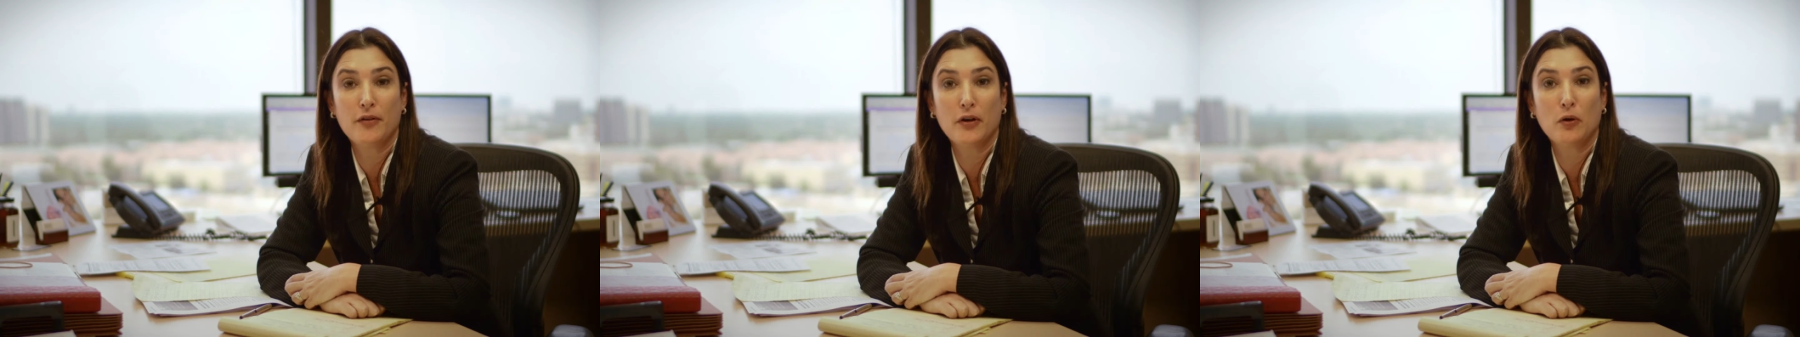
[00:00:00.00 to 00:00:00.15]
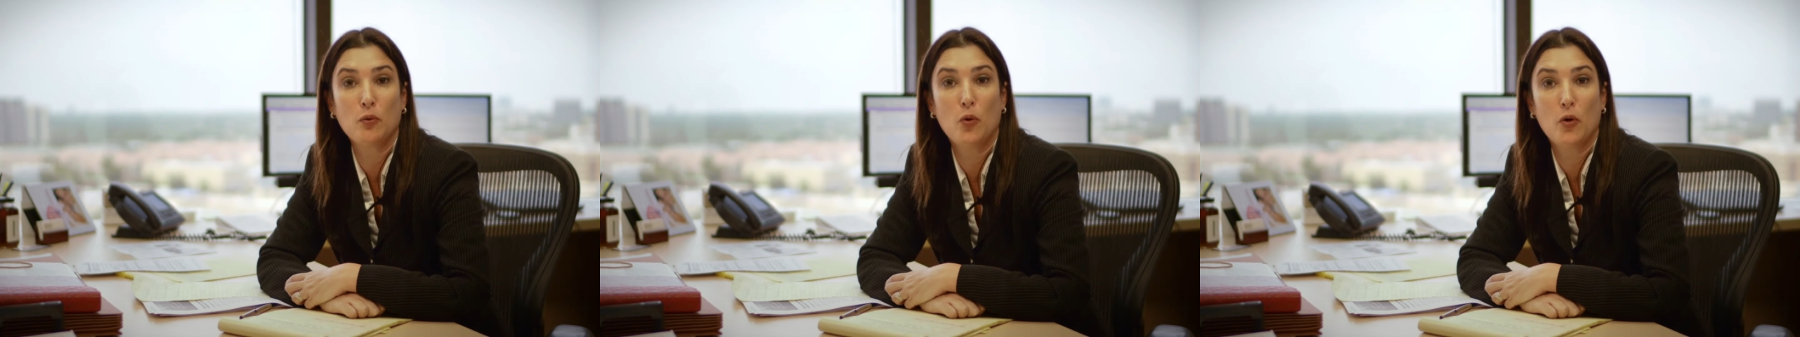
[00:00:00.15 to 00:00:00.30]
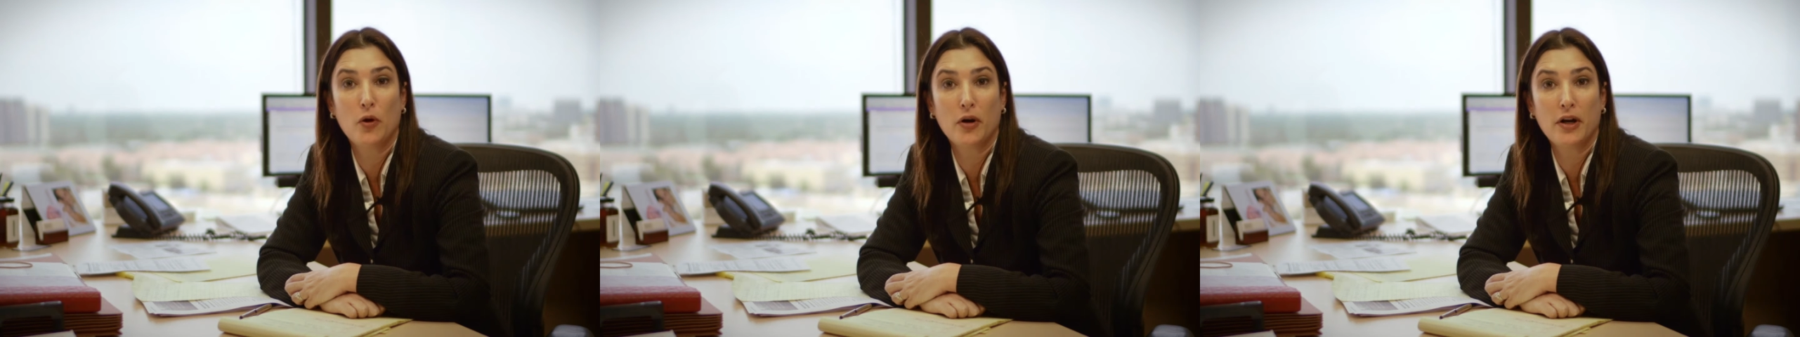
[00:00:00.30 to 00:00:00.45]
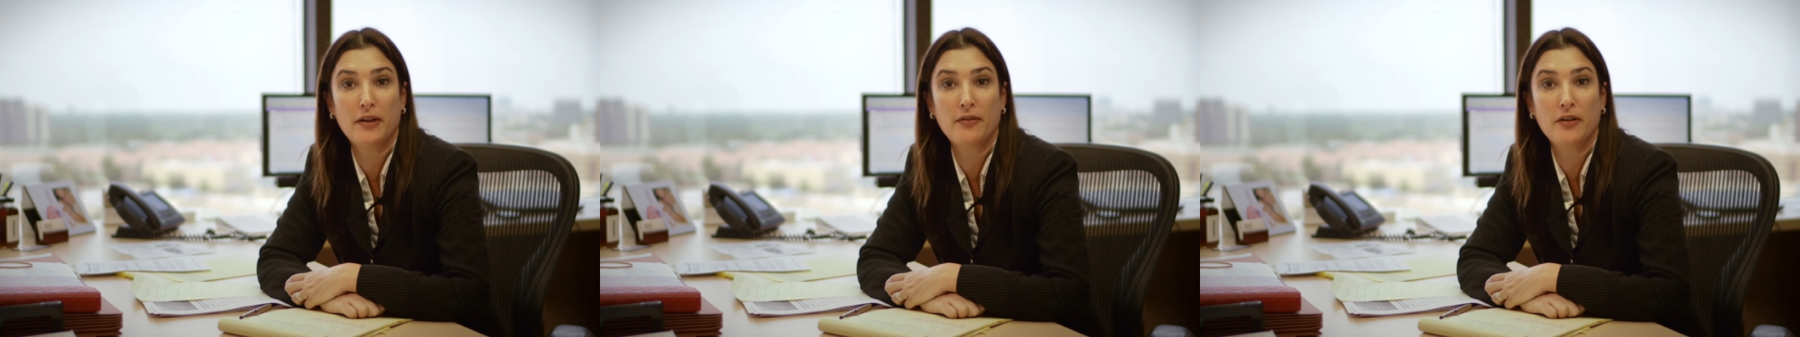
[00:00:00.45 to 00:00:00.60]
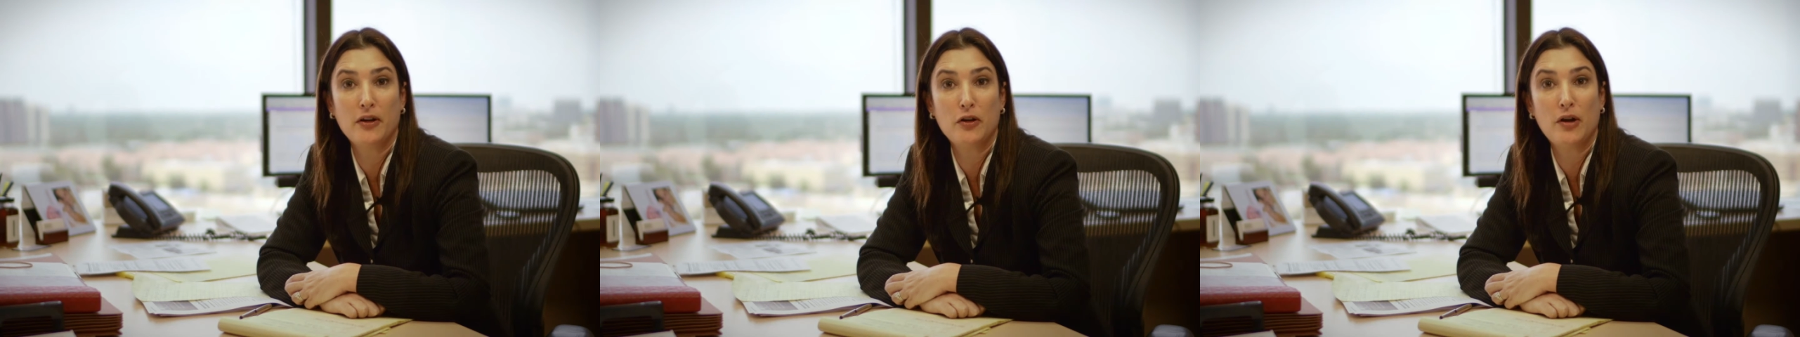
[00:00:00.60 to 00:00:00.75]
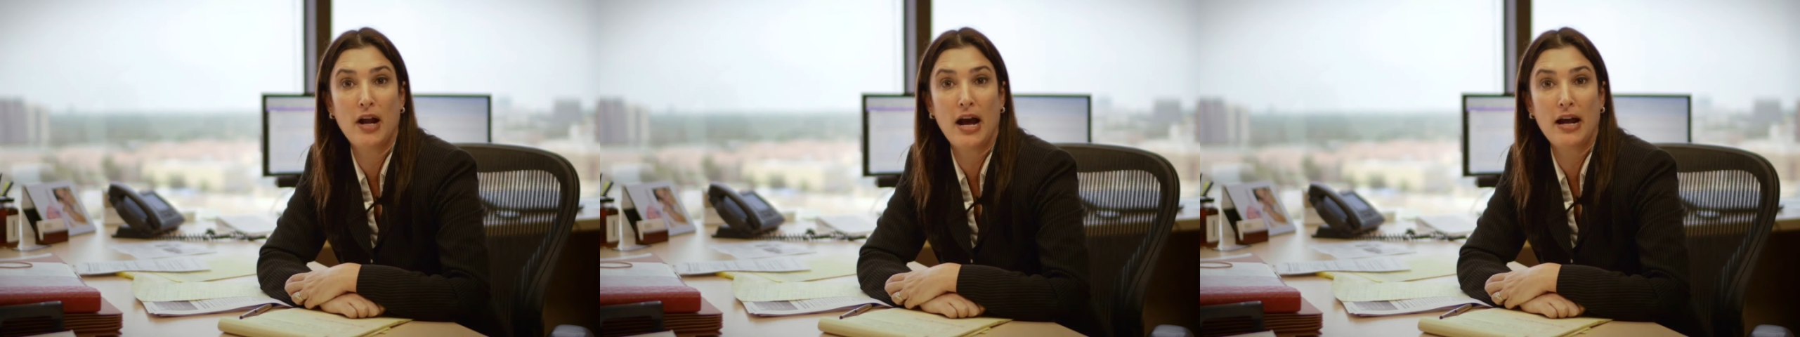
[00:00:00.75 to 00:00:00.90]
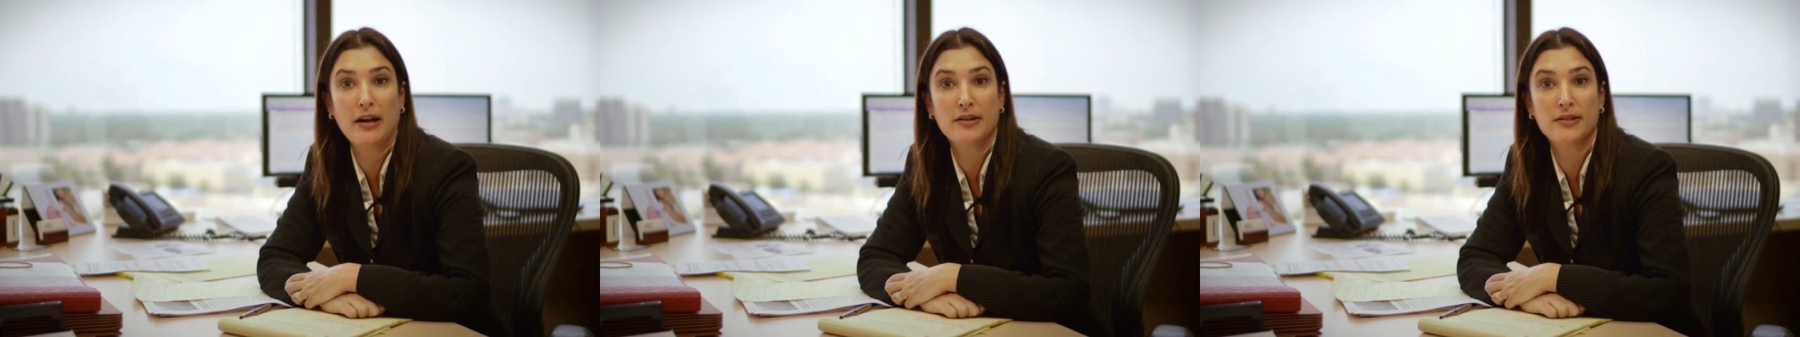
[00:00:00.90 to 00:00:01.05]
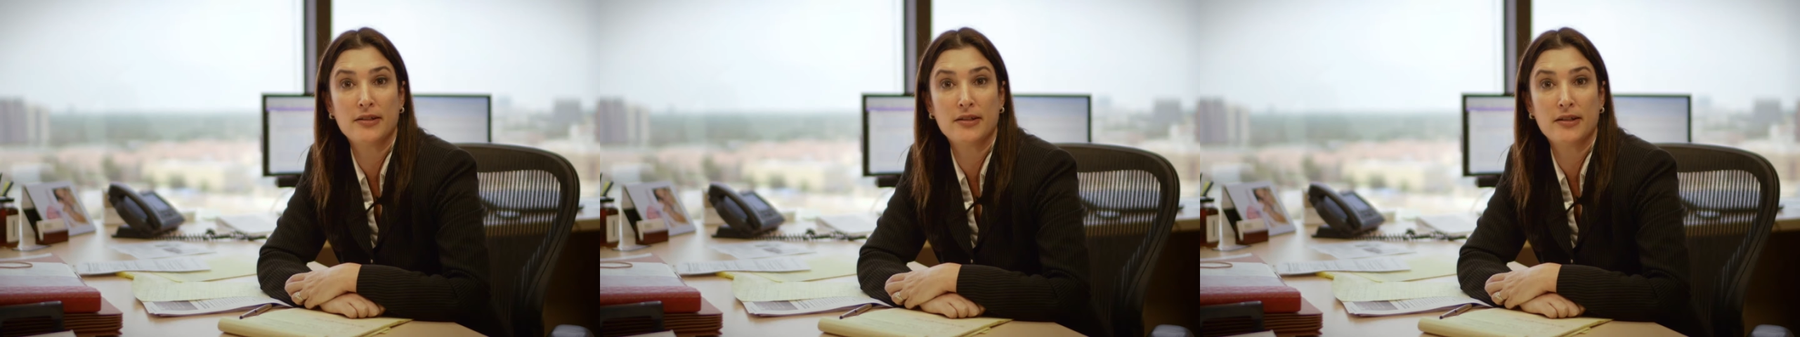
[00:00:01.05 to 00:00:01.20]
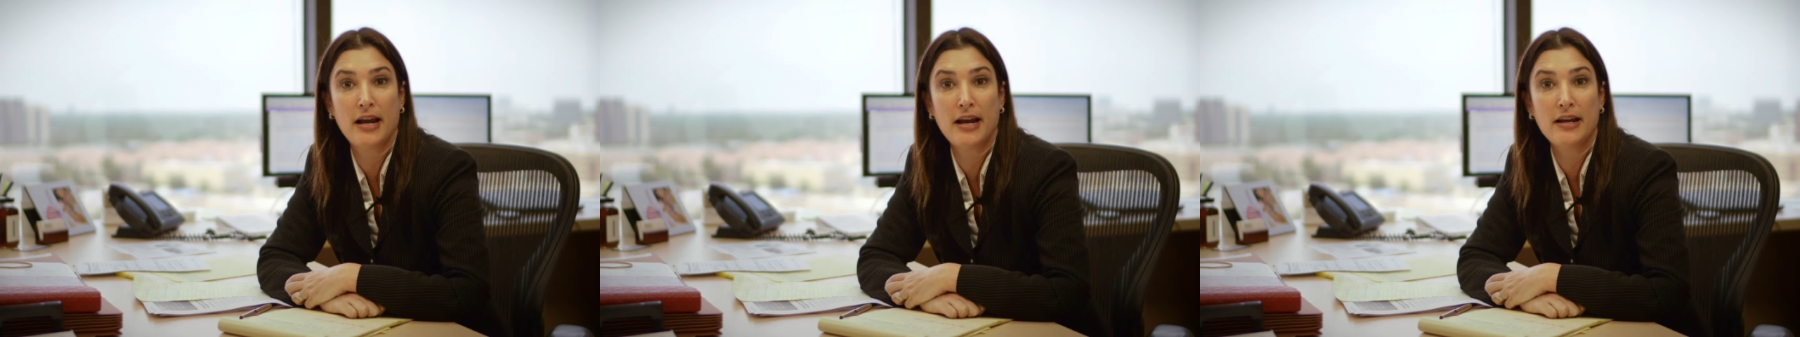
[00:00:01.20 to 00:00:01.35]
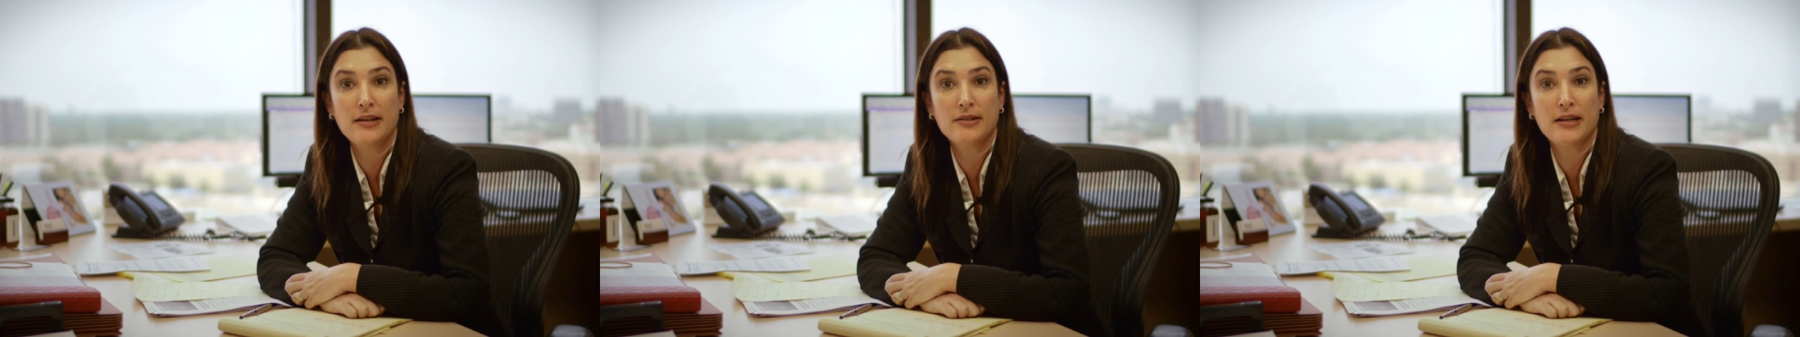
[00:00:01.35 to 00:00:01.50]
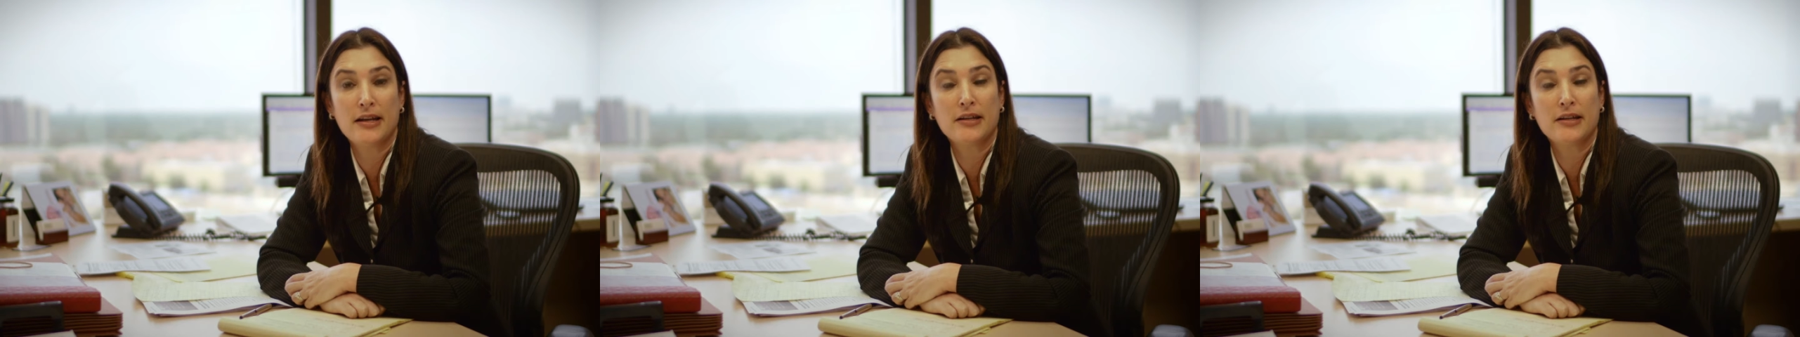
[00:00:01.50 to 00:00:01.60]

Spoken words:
and work in the United States